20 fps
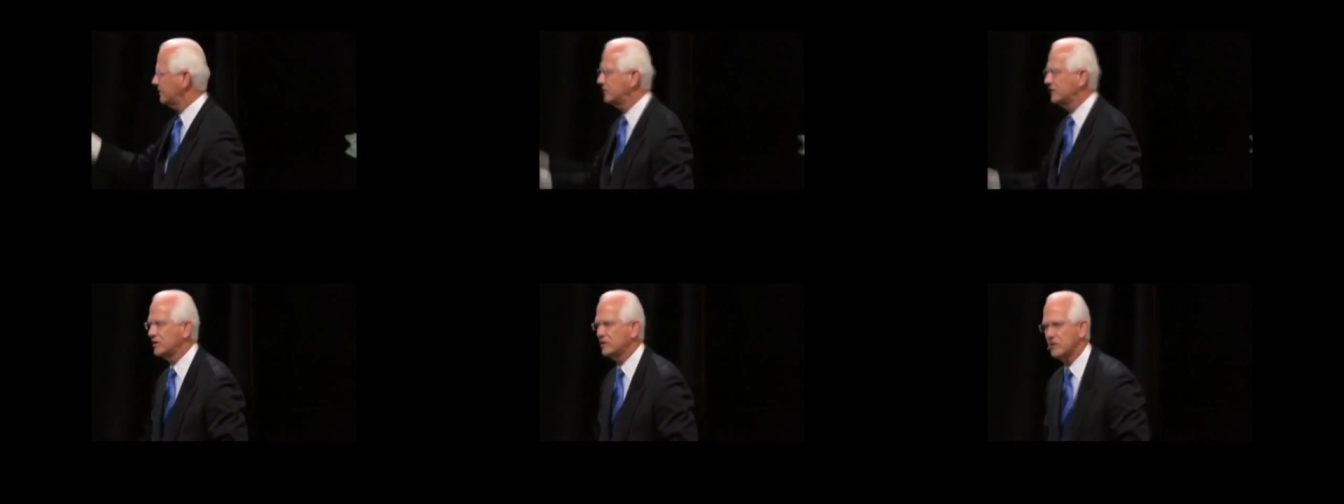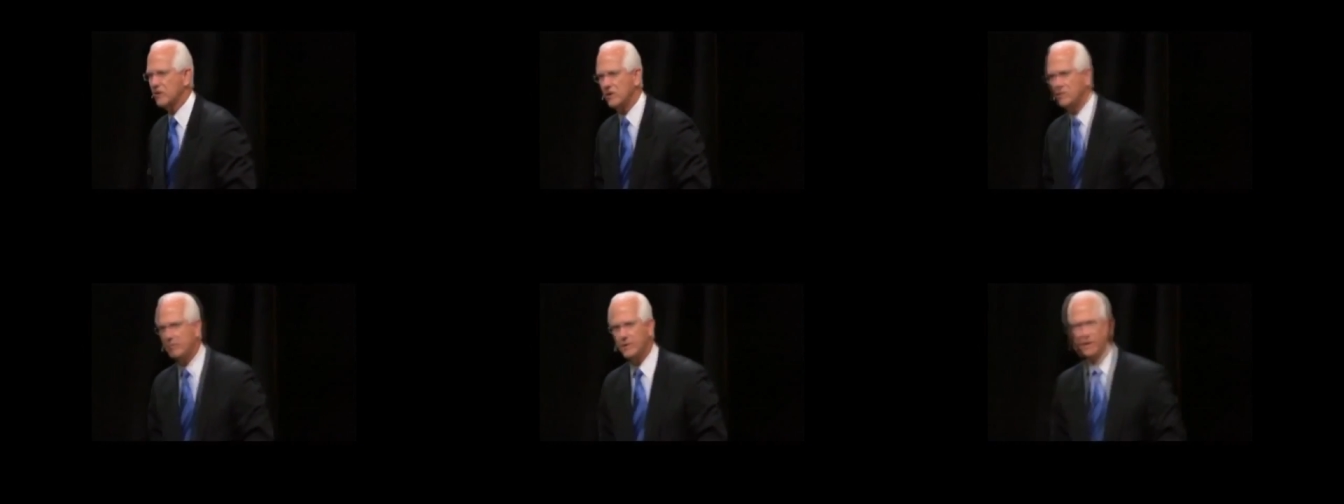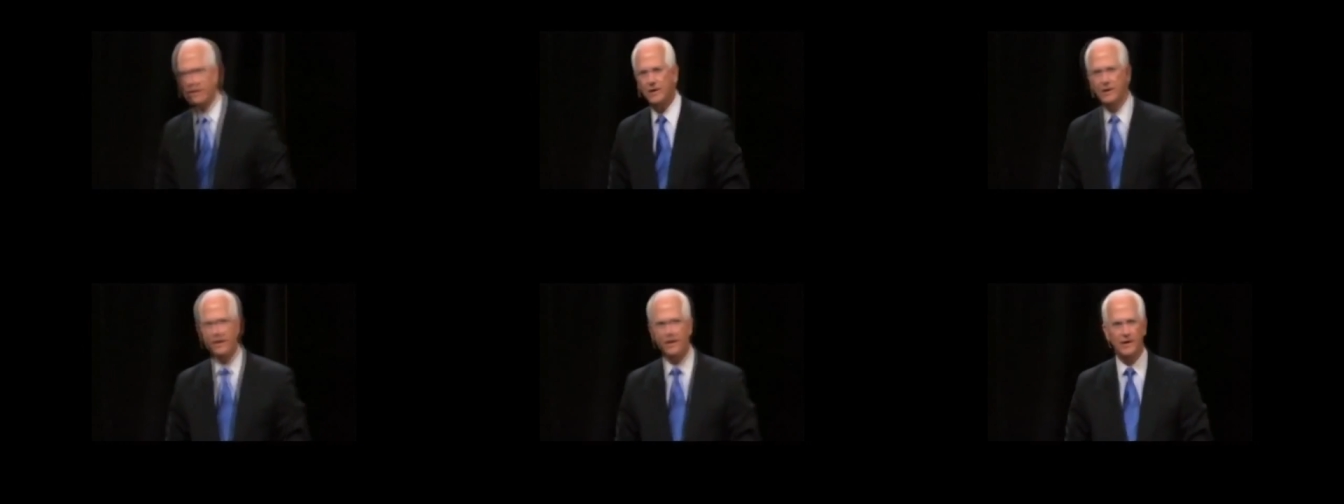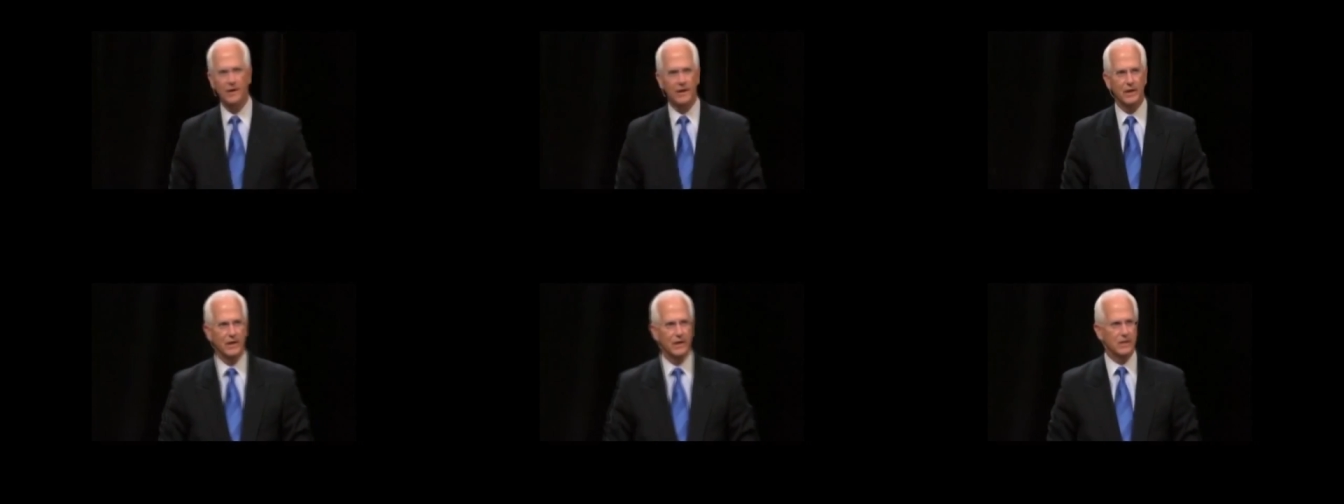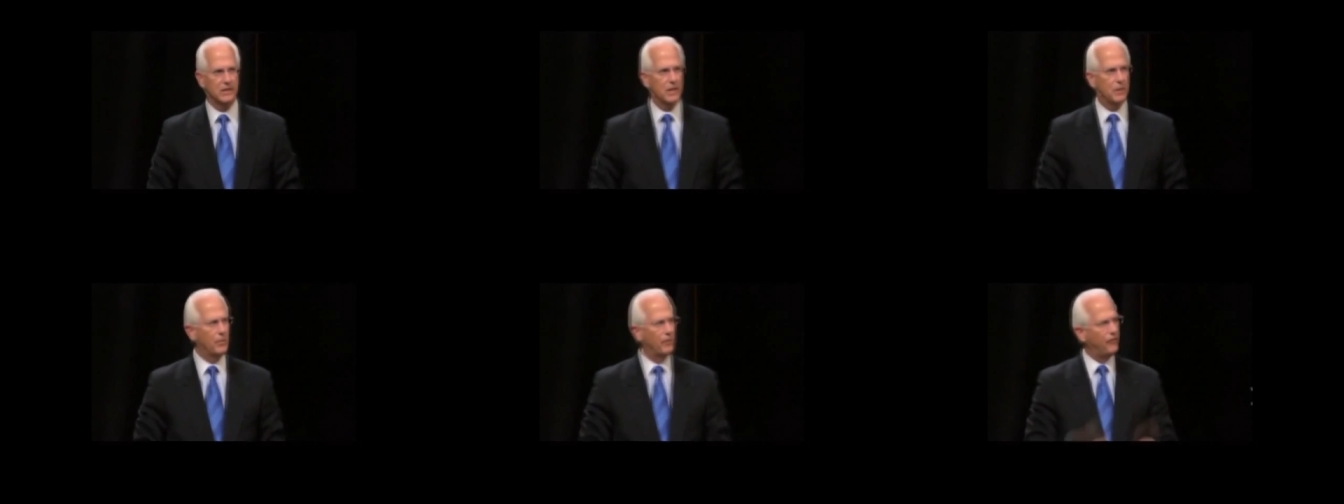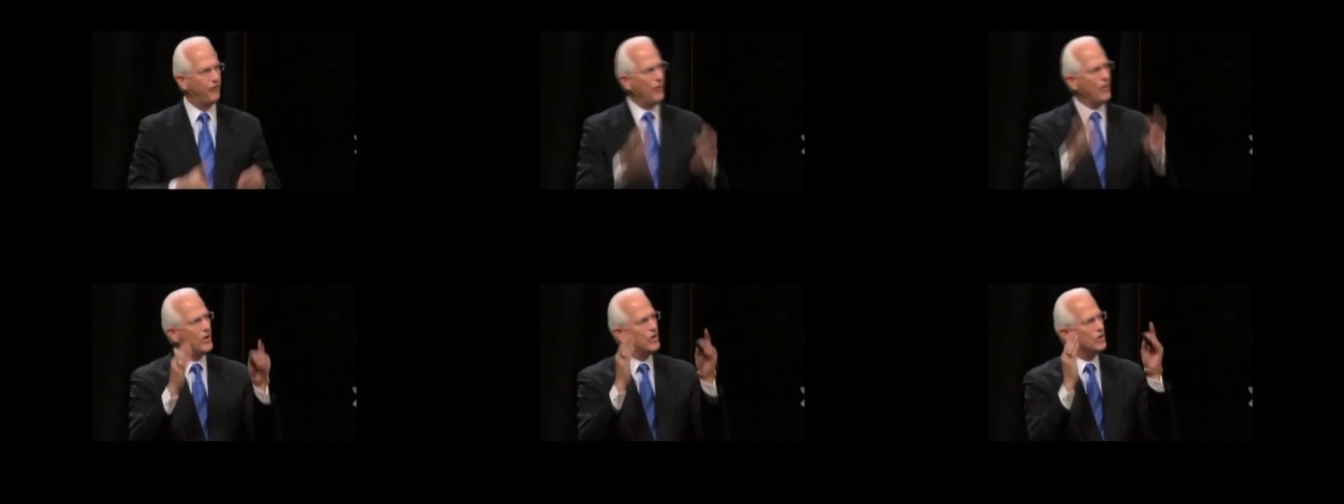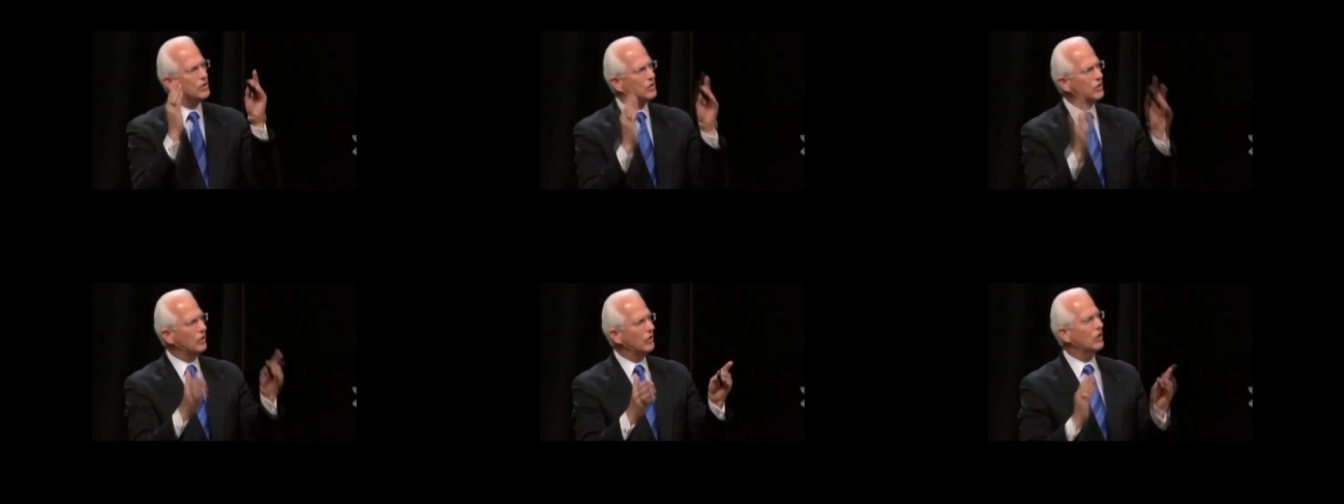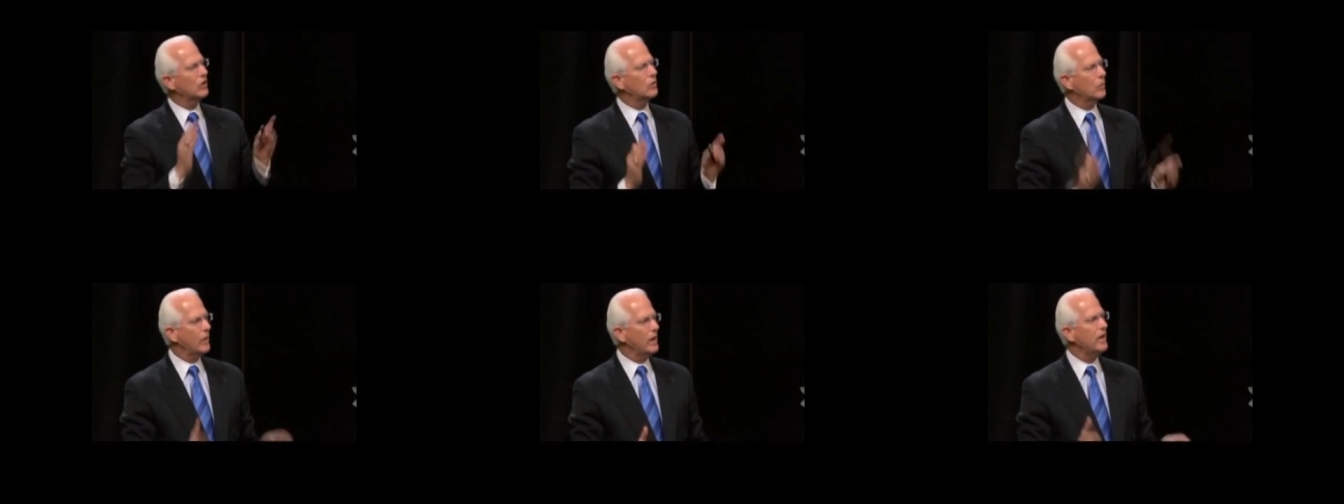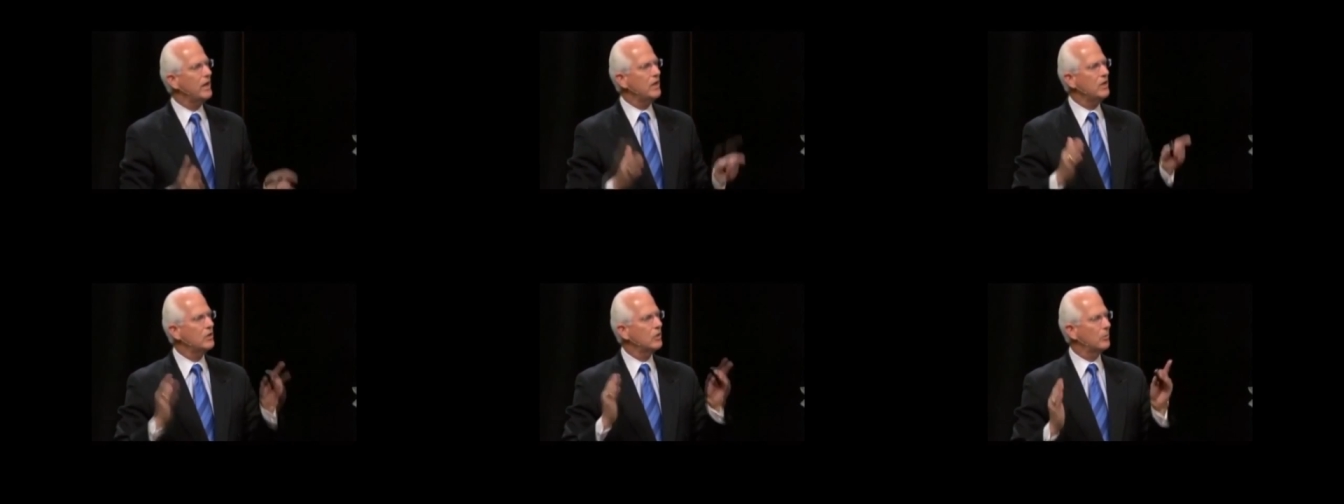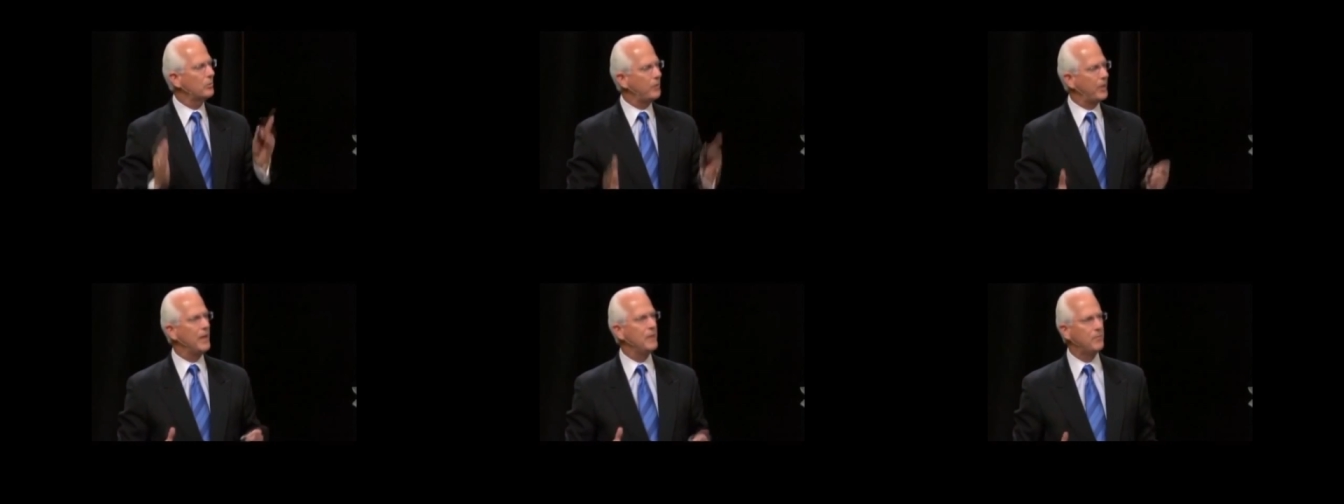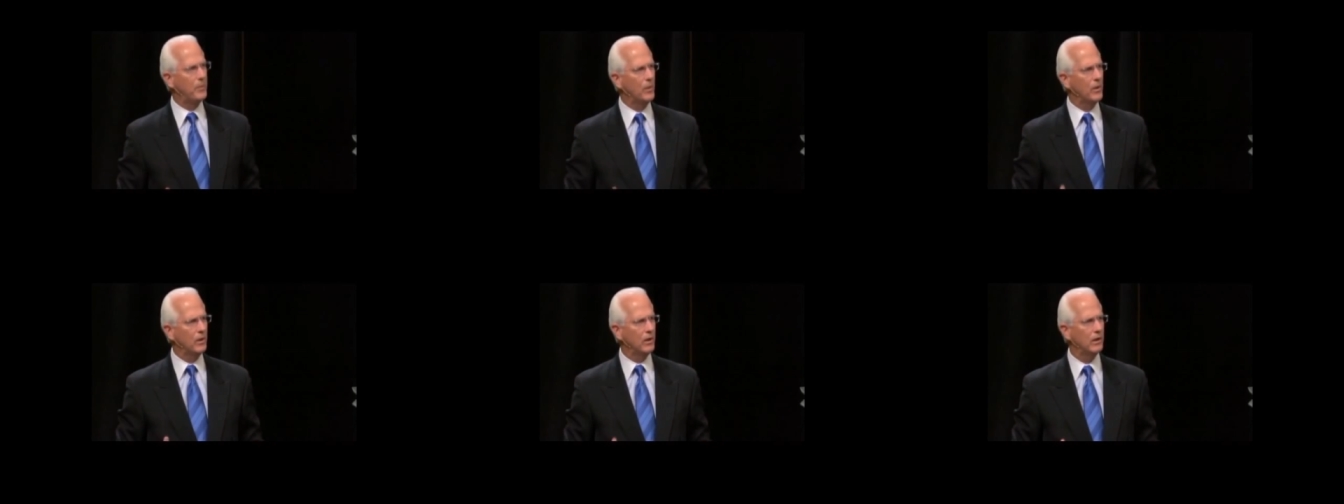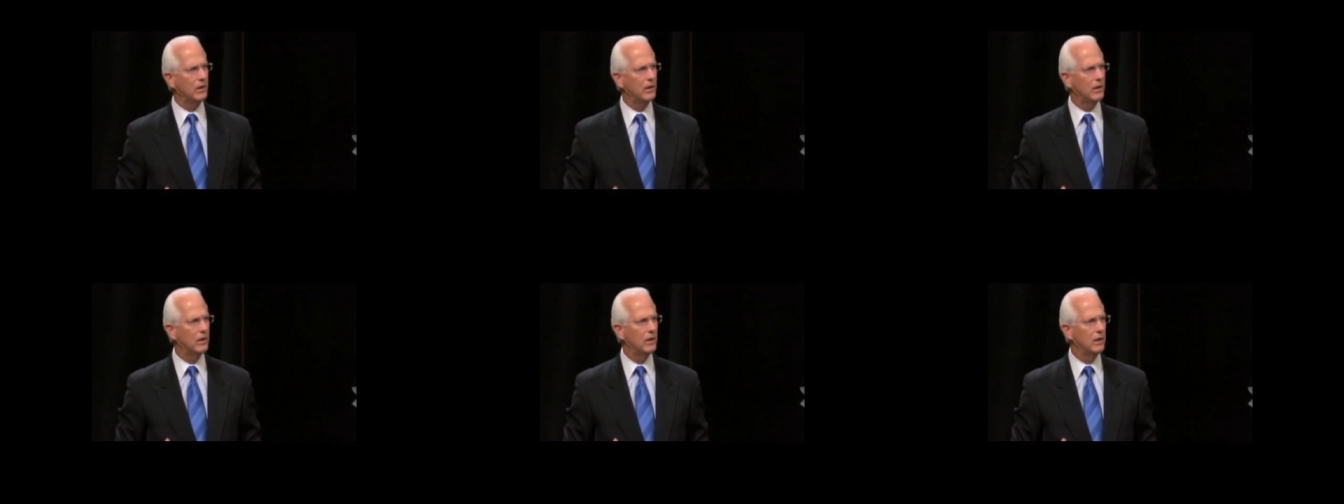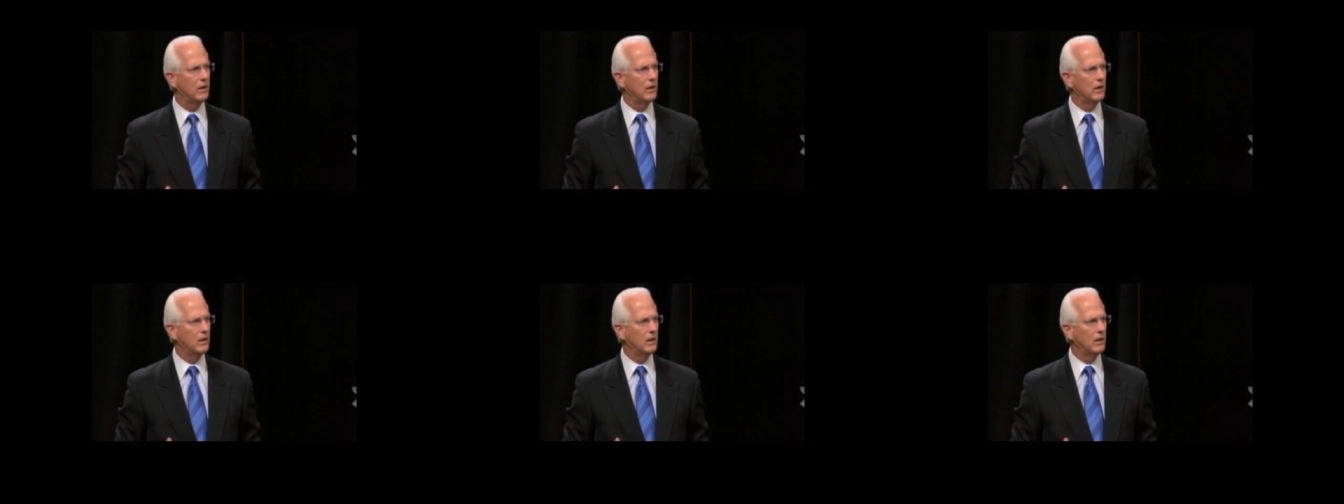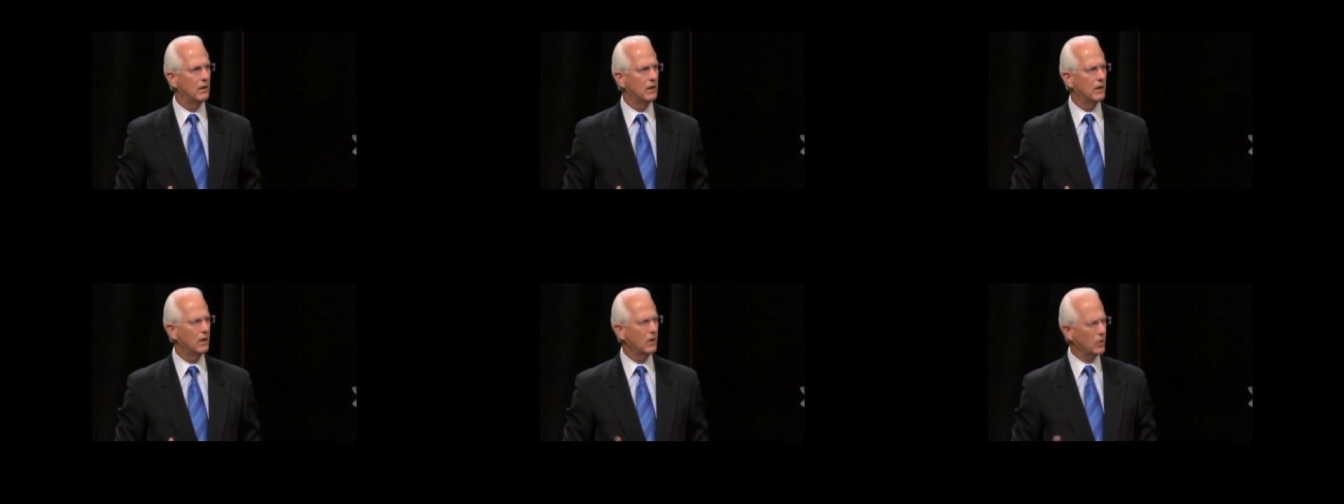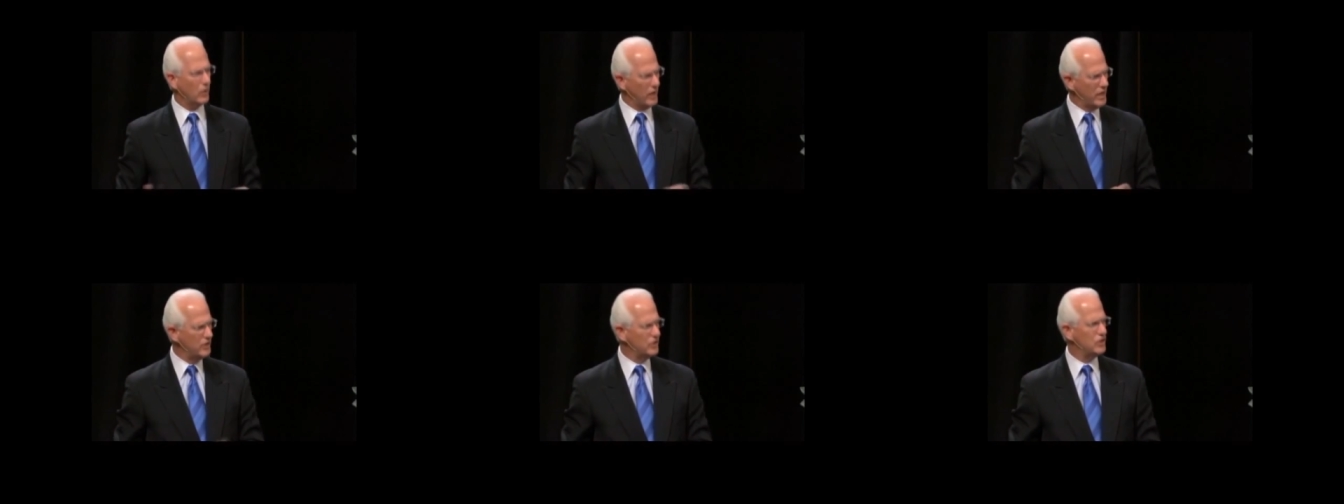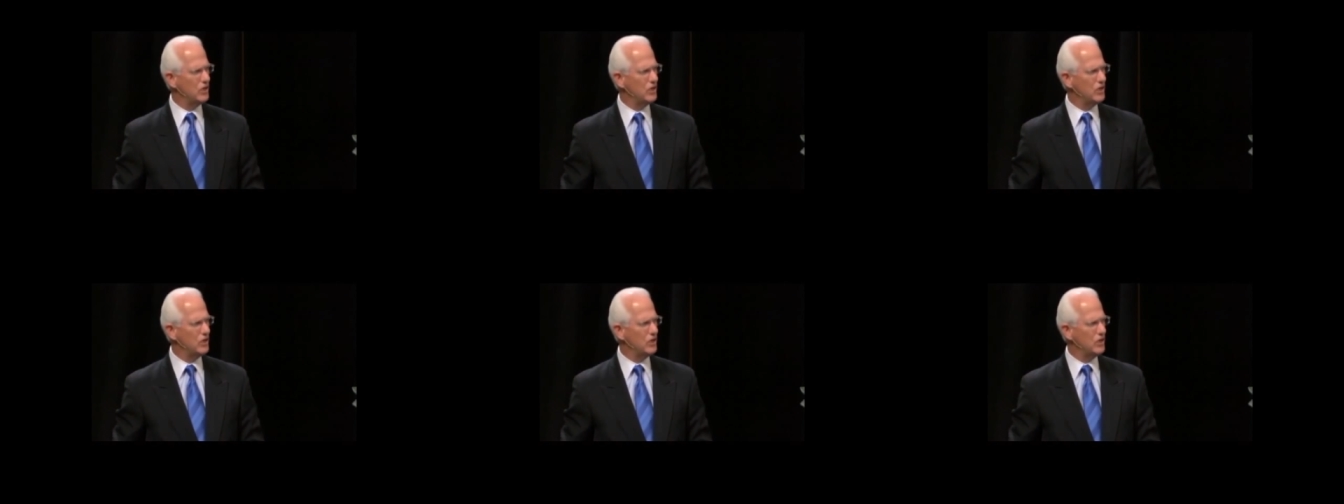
They could do whatever they wanted. Obviously, I don't want to go back to that time.